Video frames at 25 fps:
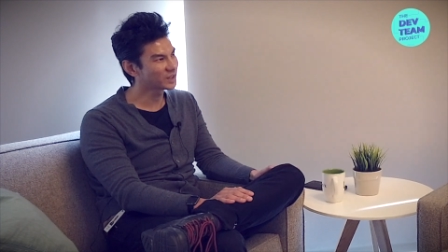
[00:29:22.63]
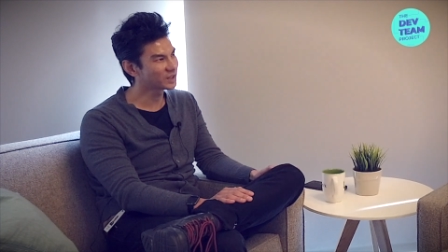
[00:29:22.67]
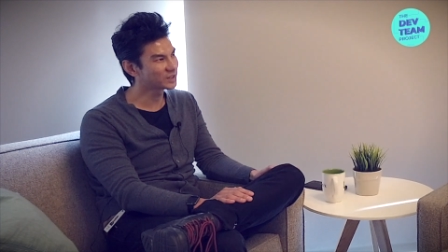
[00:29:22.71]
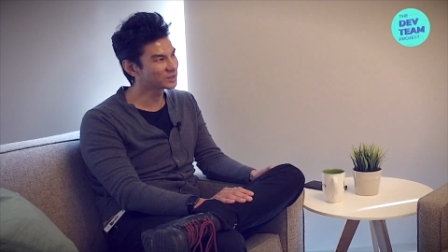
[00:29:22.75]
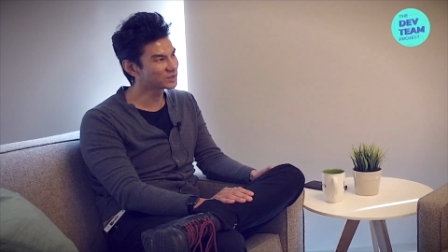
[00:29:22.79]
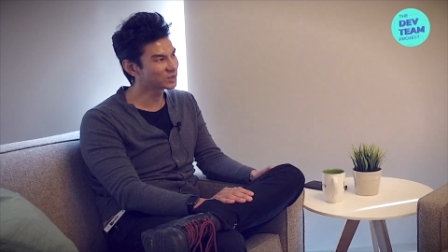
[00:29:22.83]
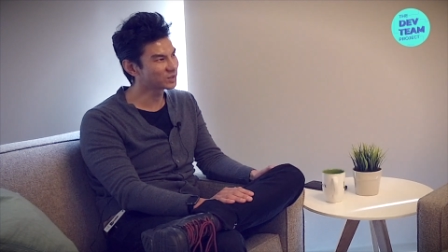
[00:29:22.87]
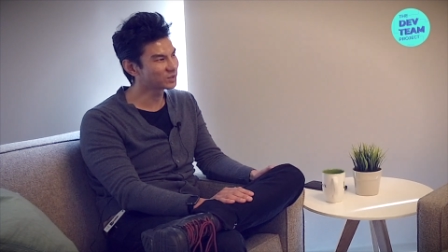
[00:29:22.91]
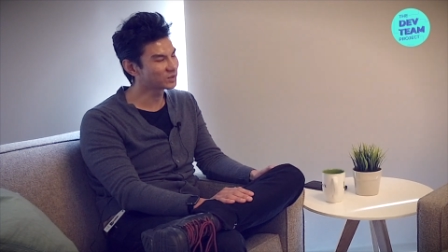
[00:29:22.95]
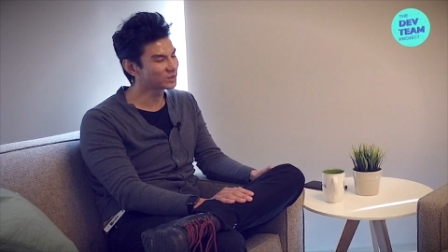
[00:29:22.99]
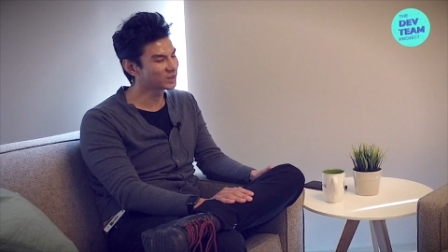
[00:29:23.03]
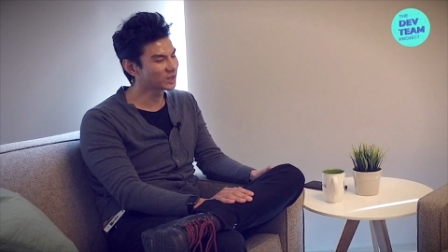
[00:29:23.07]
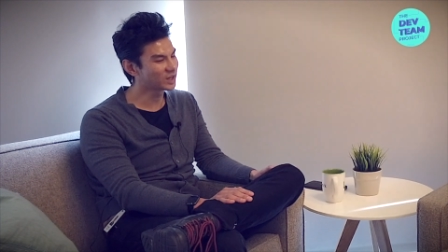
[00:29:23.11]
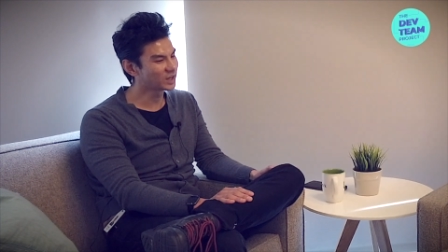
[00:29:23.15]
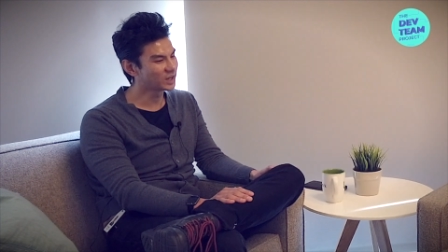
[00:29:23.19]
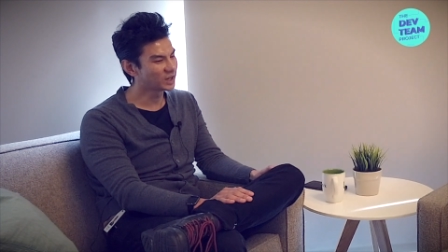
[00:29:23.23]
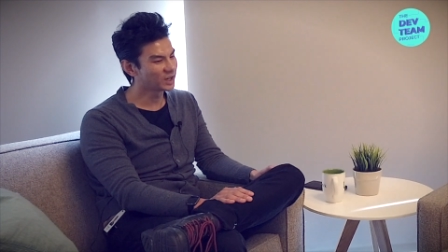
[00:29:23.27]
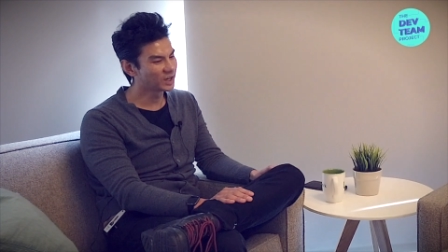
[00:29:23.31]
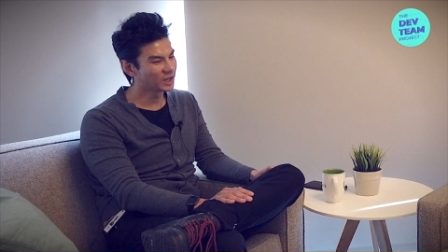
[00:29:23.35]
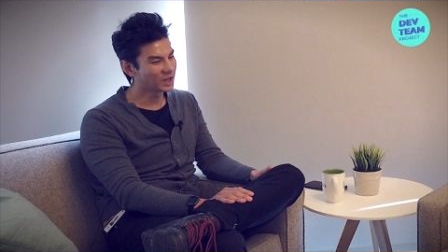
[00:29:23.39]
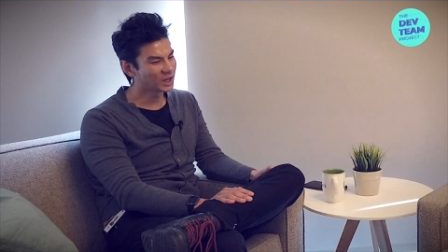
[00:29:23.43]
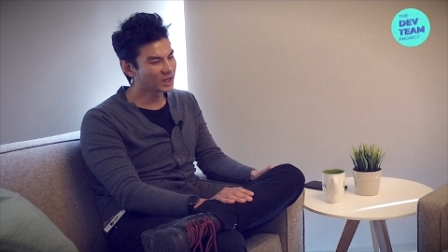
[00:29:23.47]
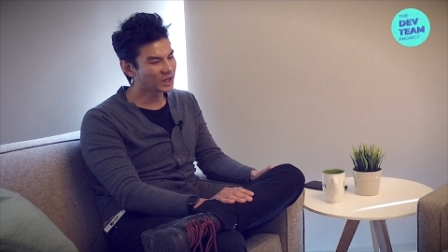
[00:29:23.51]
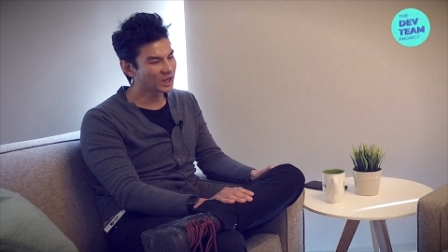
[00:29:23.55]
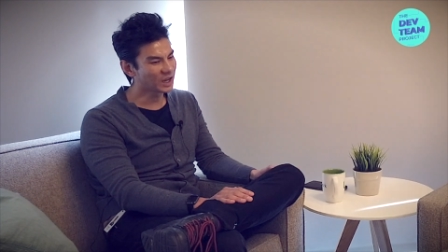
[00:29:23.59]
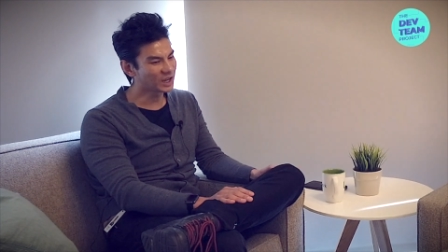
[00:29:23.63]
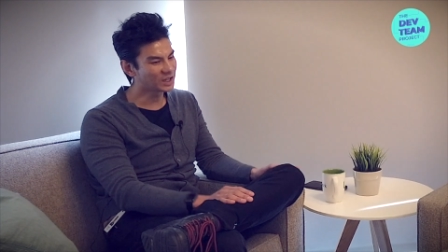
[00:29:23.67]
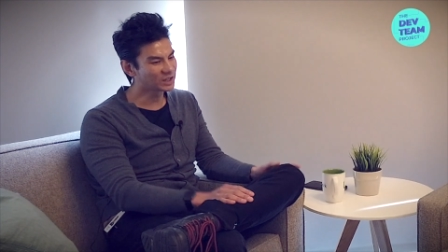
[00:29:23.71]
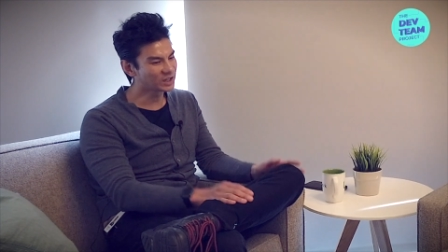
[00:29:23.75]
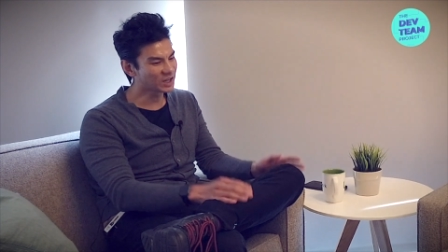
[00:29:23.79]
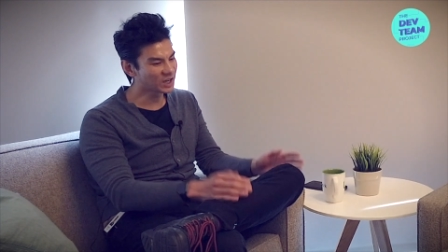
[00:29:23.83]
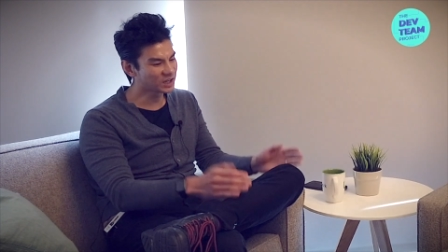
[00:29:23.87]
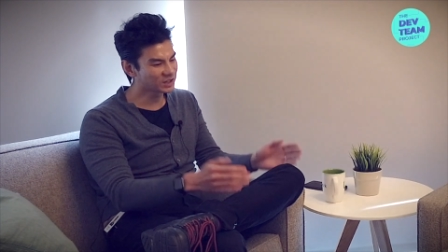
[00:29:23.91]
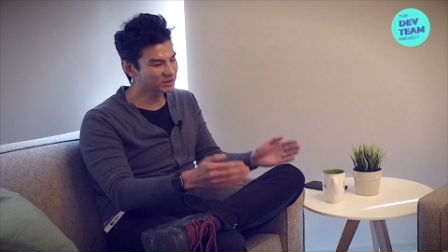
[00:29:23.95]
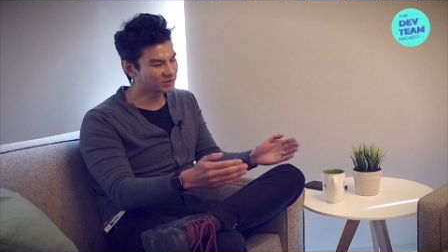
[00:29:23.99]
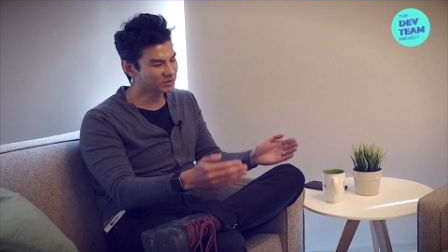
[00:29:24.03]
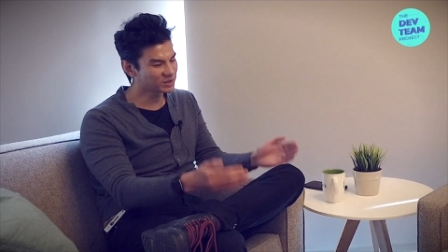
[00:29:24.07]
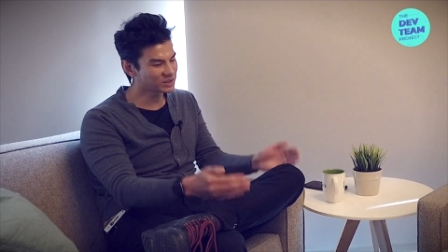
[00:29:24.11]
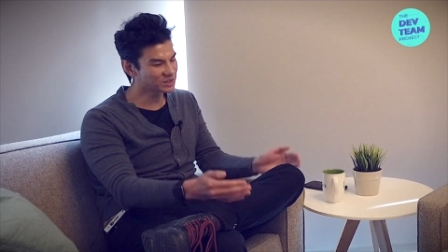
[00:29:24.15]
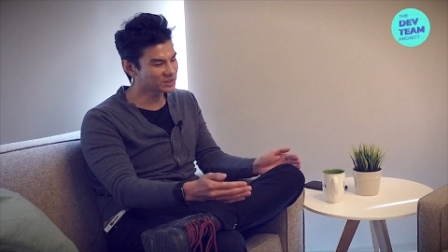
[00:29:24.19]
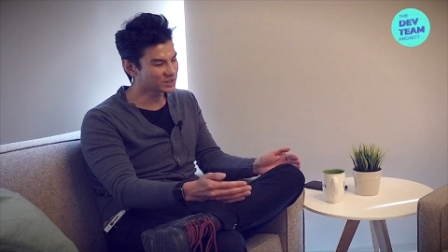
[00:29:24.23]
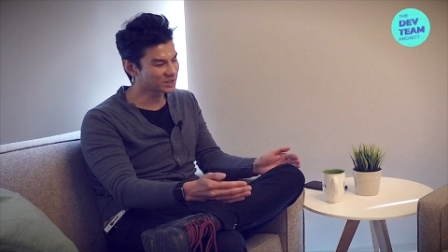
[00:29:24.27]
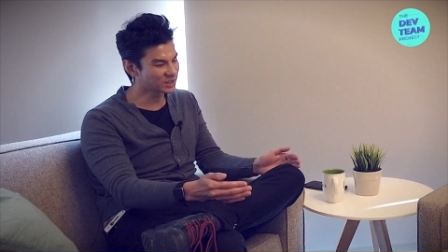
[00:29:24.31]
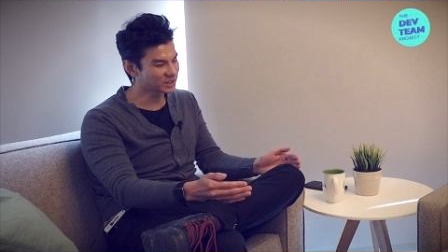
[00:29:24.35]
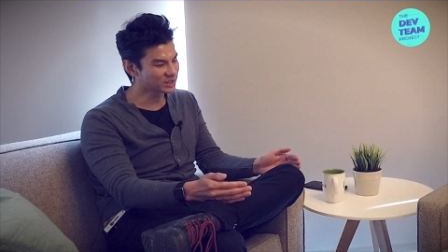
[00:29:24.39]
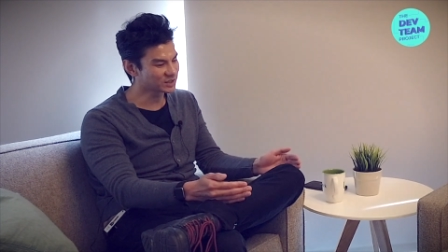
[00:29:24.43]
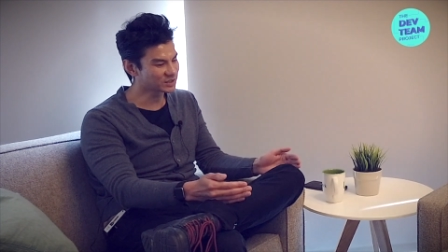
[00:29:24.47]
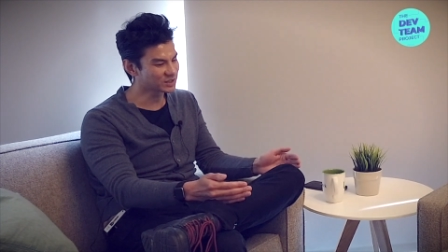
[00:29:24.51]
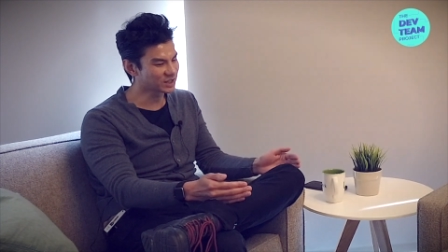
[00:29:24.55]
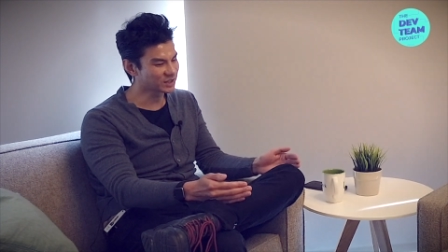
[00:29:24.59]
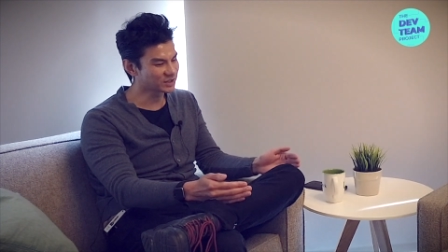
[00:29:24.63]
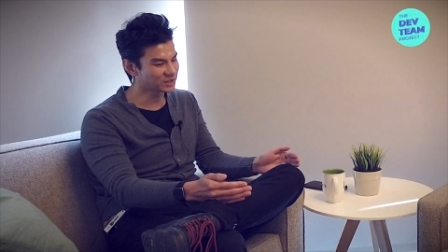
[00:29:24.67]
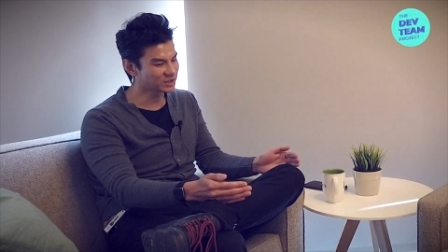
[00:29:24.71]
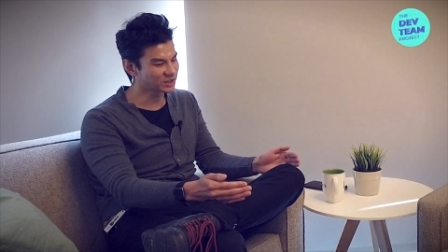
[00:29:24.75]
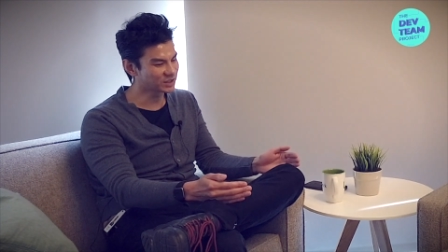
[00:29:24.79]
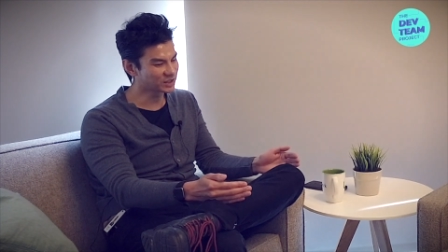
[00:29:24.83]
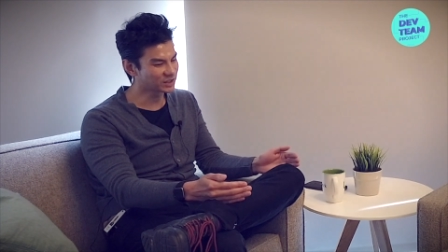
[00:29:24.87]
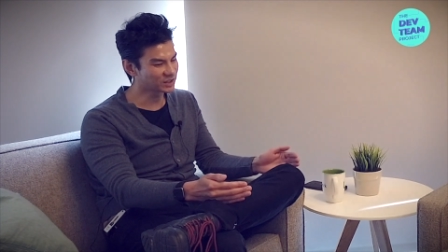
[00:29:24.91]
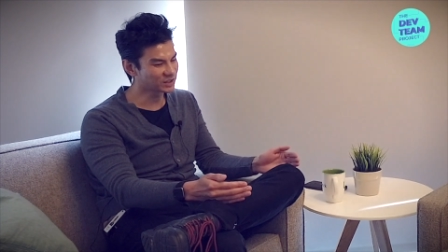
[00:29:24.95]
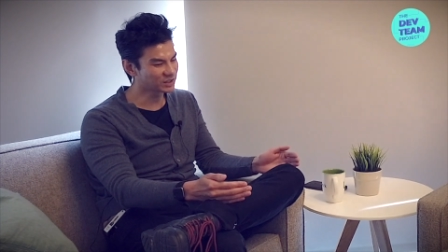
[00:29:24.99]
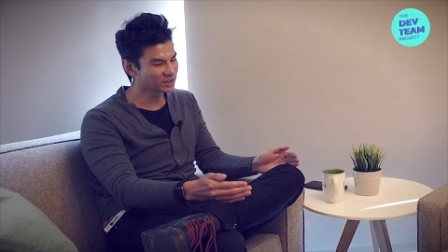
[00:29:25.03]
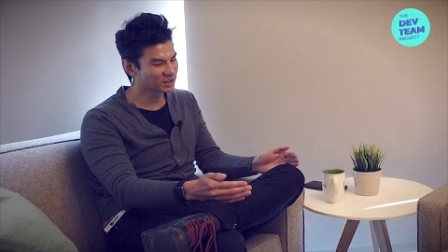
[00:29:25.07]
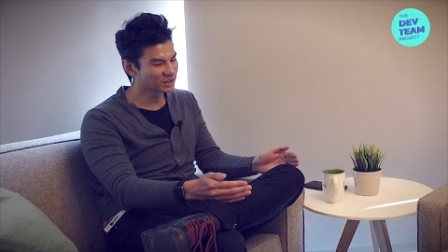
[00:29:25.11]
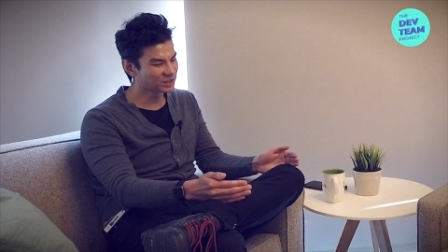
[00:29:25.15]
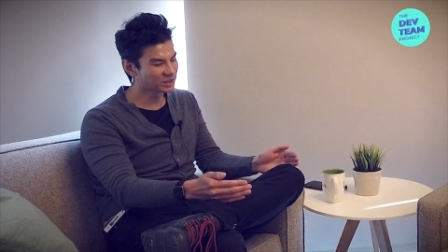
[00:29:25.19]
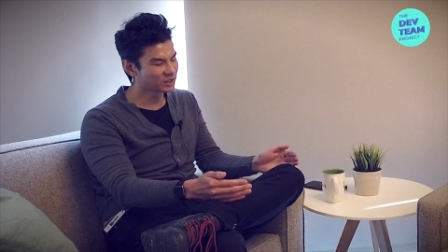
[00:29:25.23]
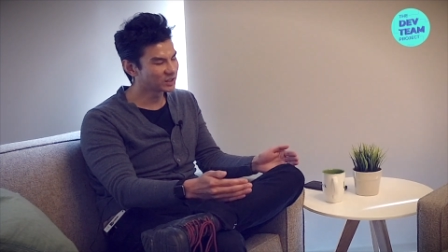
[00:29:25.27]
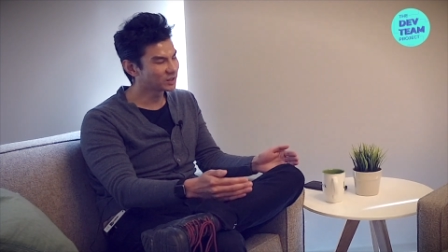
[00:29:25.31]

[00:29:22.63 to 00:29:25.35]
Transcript: And so a lot of these things, I think,